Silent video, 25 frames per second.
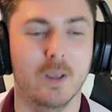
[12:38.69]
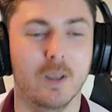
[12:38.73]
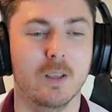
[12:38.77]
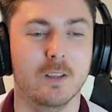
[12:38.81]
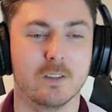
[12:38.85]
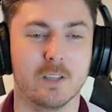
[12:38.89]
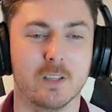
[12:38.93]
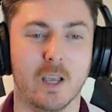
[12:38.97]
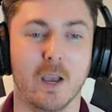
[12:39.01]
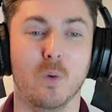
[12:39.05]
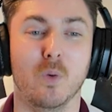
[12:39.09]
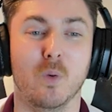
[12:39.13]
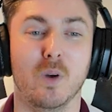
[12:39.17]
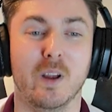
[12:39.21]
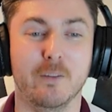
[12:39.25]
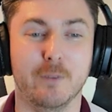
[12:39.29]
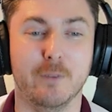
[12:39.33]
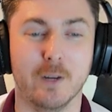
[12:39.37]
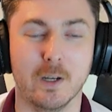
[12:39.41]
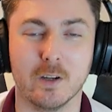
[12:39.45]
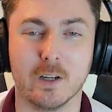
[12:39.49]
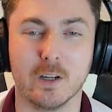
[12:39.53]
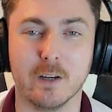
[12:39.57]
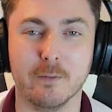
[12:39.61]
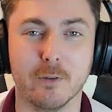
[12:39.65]
So if
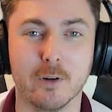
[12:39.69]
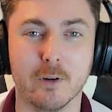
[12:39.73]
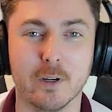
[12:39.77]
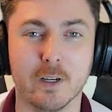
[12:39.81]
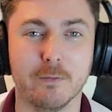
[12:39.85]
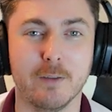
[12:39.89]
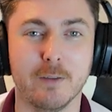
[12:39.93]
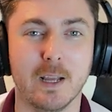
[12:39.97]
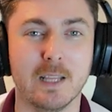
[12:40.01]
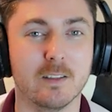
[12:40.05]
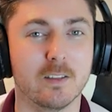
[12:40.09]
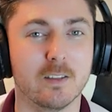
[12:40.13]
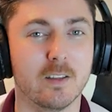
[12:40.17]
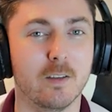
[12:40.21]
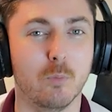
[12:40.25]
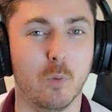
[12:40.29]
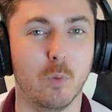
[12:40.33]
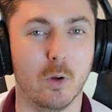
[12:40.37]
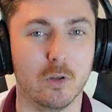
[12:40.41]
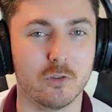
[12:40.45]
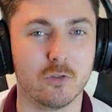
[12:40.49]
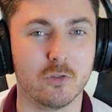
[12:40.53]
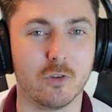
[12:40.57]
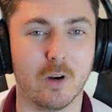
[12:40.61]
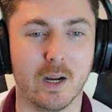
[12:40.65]
you're looking for a defensive
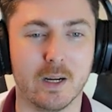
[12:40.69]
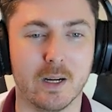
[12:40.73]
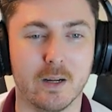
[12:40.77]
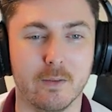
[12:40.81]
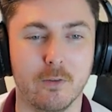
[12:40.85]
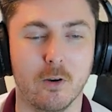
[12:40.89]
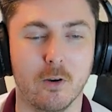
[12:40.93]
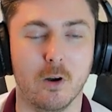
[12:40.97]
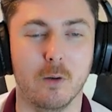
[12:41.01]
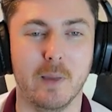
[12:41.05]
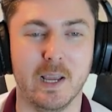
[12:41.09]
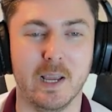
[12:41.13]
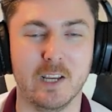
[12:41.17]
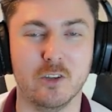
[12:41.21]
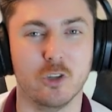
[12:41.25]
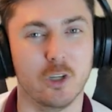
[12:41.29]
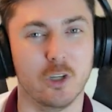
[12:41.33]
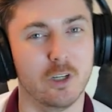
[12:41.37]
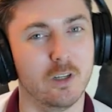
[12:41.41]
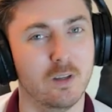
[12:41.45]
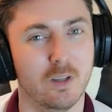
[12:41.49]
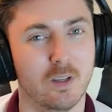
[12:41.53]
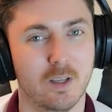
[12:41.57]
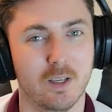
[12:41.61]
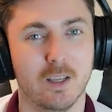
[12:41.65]
one striker
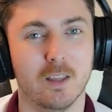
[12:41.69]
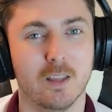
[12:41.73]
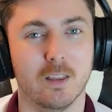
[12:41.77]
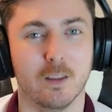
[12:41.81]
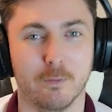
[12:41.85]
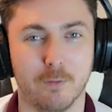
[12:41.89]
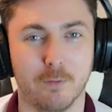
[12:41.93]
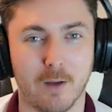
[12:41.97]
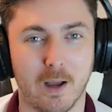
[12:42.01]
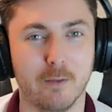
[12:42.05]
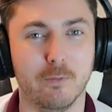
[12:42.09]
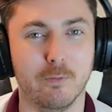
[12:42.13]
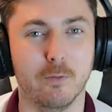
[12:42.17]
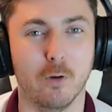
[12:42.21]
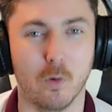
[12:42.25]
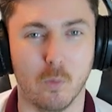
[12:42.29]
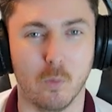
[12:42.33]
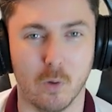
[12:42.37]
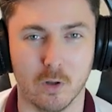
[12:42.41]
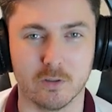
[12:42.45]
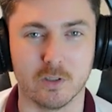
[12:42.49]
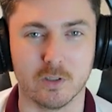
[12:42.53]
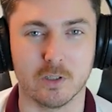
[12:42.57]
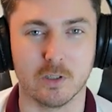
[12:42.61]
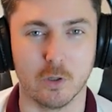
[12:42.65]
formation, the
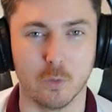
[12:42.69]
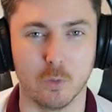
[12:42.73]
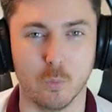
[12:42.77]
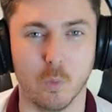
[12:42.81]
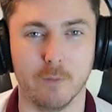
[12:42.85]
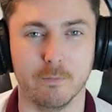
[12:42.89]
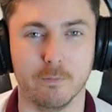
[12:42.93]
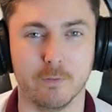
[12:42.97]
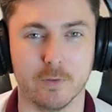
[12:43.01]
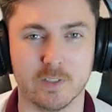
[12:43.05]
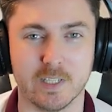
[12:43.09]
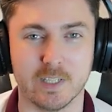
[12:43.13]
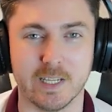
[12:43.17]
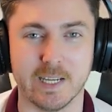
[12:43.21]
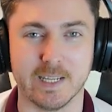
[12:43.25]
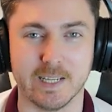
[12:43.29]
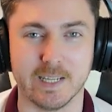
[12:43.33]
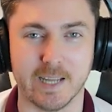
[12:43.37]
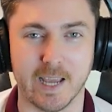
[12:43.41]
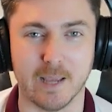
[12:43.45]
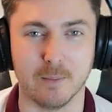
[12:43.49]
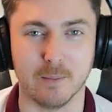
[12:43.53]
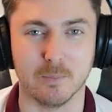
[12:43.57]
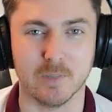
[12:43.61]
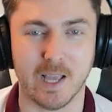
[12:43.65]
5-4-1's a good one for seeing
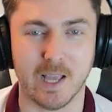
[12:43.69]
games